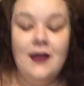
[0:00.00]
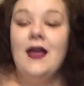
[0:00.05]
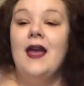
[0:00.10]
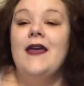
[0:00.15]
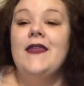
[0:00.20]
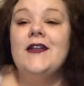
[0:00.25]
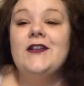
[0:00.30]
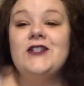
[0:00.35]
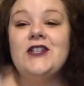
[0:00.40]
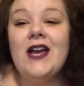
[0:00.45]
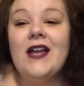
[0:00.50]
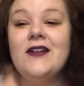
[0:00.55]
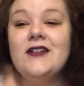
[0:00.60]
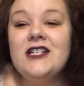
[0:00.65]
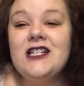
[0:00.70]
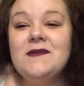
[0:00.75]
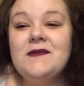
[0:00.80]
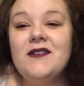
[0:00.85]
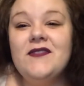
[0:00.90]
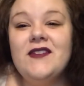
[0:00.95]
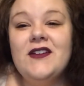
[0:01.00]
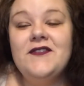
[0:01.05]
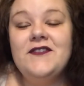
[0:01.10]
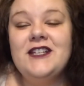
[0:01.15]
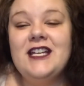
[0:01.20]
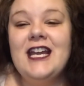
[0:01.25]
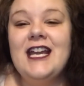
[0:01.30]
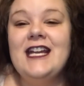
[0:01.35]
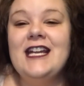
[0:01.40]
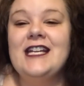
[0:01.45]
And then challenge number
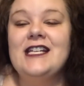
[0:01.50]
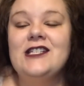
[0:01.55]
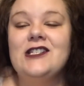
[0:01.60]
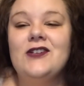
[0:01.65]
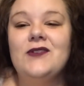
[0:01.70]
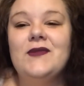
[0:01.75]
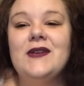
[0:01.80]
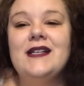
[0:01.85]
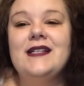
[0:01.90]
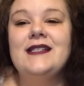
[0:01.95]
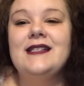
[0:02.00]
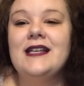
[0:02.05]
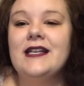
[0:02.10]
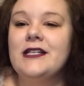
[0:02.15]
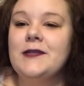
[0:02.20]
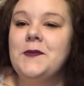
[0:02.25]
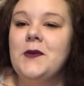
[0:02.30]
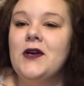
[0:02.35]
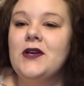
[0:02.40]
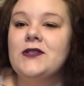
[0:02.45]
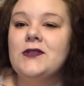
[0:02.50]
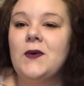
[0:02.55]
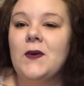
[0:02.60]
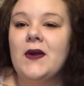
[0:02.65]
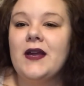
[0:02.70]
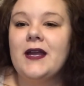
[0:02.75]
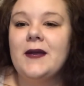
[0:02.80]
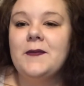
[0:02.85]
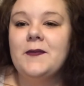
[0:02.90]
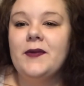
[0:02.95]
15 is to read six books
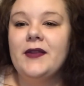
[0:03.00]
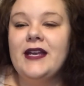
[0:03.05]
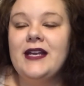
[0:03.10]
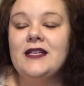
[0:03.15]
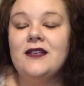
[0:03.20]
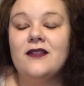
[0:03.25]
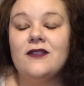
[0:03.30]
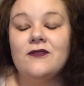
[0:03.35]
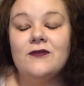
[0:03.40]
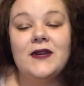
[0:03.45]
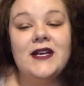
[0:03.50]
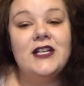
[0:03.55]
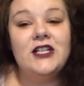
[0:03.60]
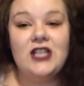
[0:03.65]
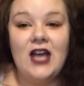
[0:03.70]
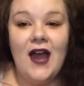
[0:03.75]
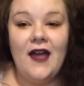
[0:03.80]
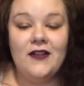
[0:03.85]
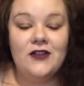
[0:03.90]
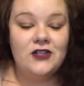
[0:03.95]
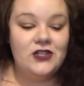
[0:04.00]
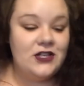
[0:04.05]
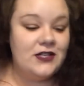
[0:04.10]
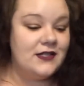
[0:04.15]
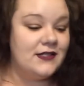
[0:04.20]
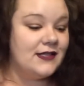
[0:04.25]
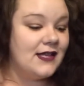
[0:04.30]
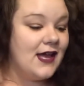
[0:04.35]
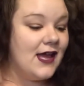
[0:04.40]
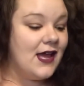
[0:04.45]
or complete three
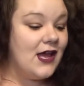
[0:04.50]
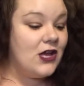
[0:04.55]
challenges.